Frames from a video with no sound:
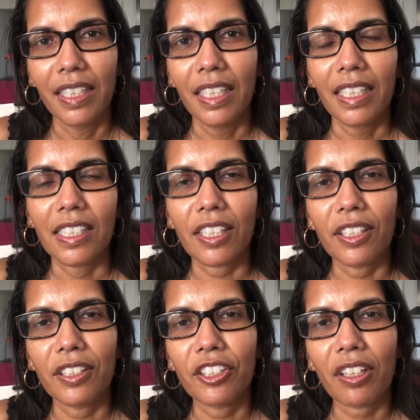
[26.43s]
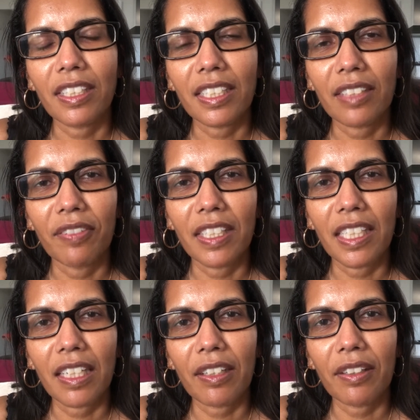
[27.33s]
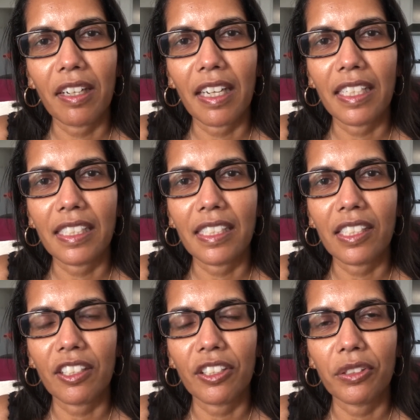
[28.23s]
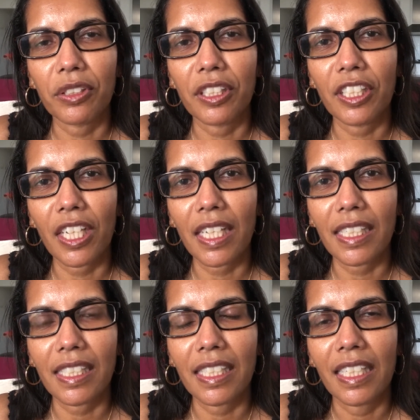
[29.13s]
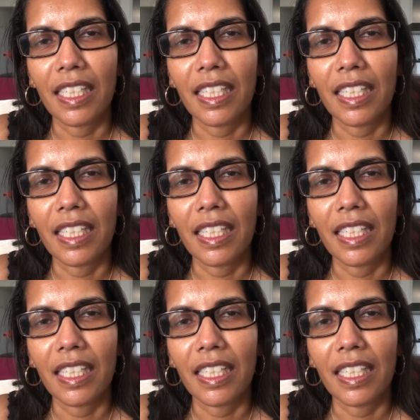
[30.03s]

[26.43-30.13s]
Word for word: So straight into the video, as the title suggests.